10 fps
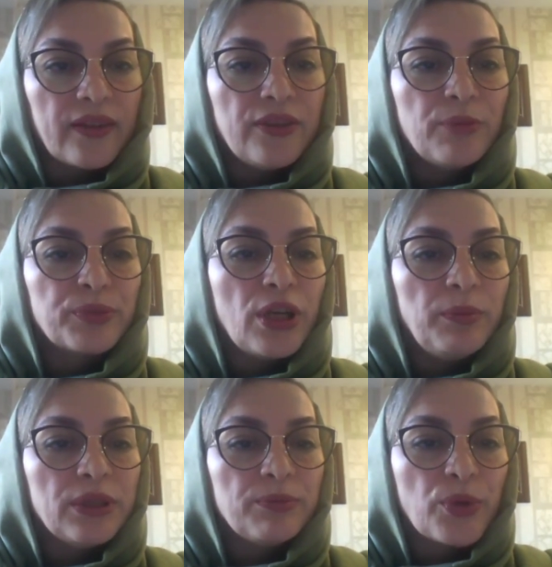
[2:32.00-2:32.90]
The
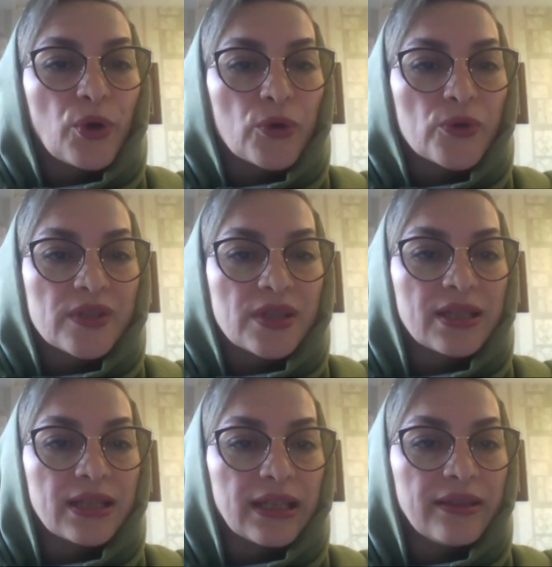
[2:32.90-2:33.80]
problem posed
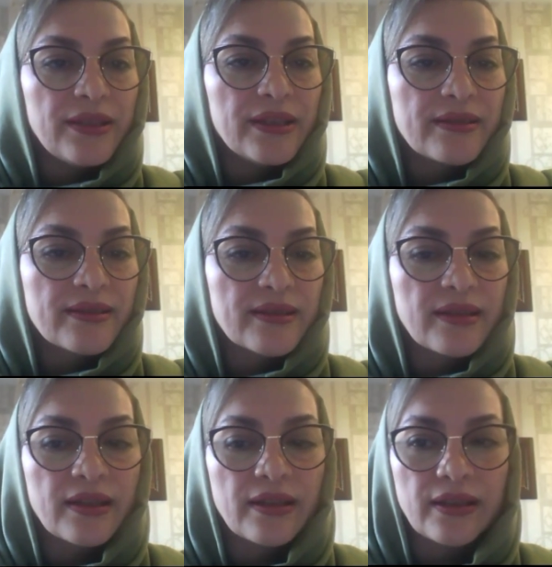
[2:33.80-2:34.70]
in this
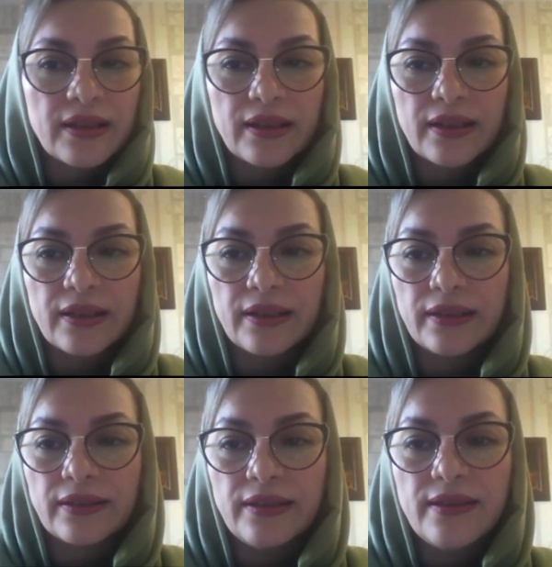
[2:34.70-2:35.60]

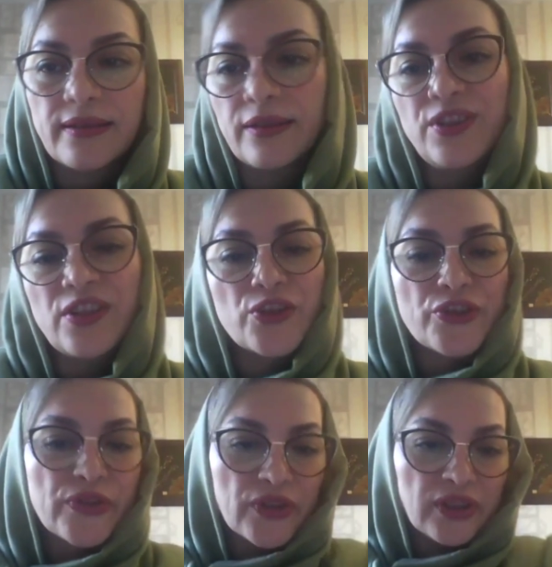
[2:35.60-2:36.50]
research
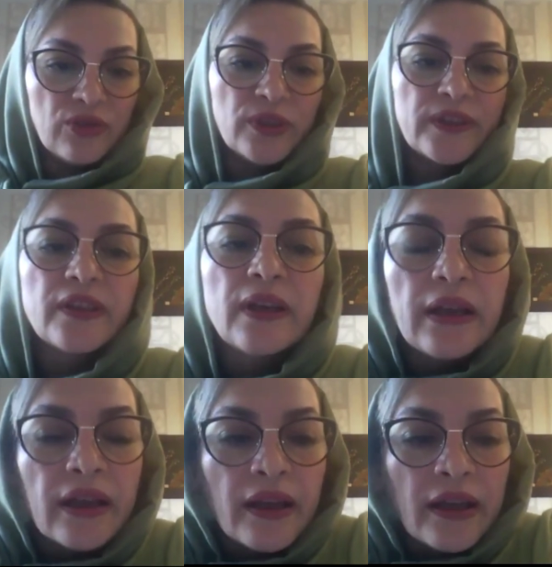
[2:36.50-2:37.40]
study was,
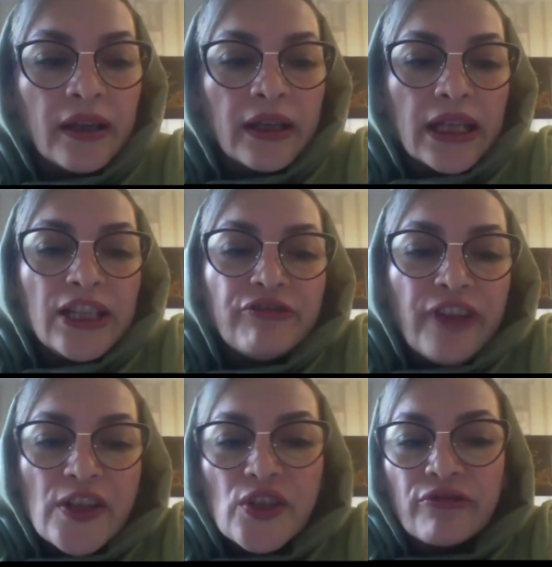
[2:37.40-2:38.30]
in
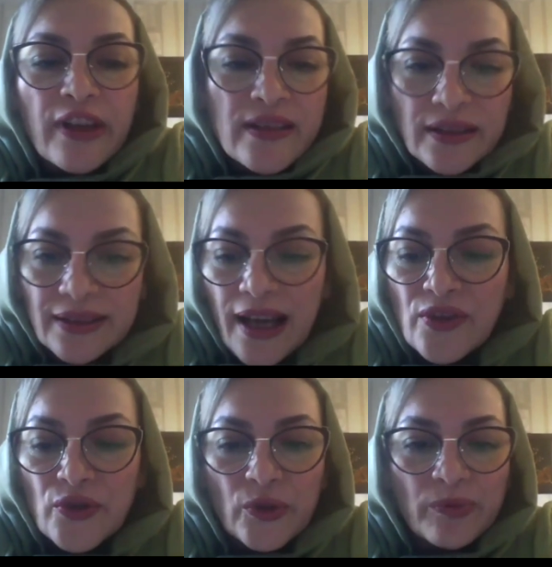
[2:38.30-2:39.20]
face-to-face
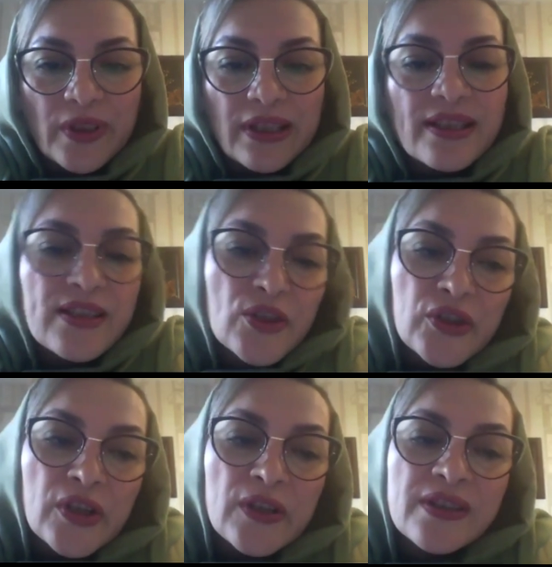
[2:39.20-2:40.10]
classroom,
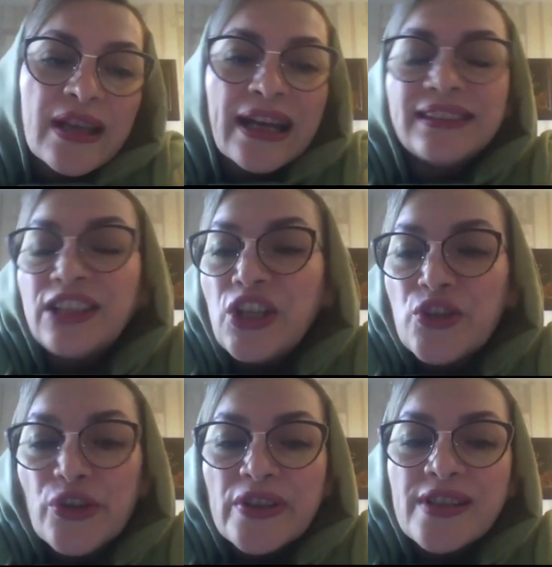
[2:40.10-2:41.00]
students and
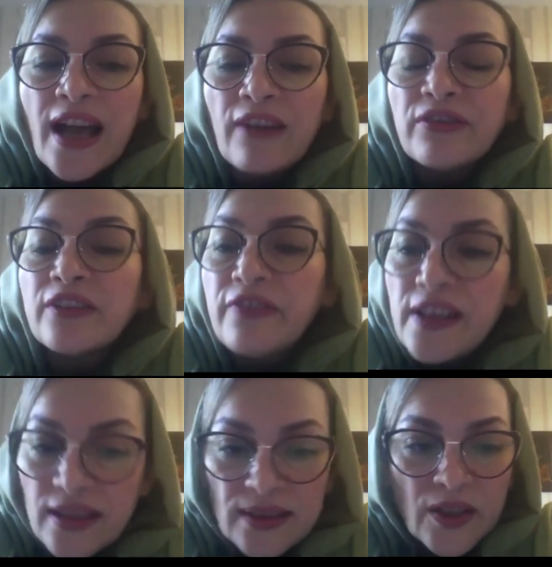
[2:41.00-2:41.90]
teachers have
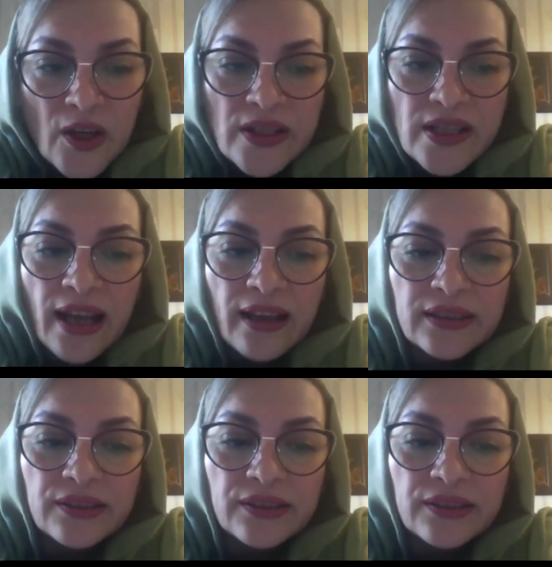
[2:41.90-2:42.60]
physical contact.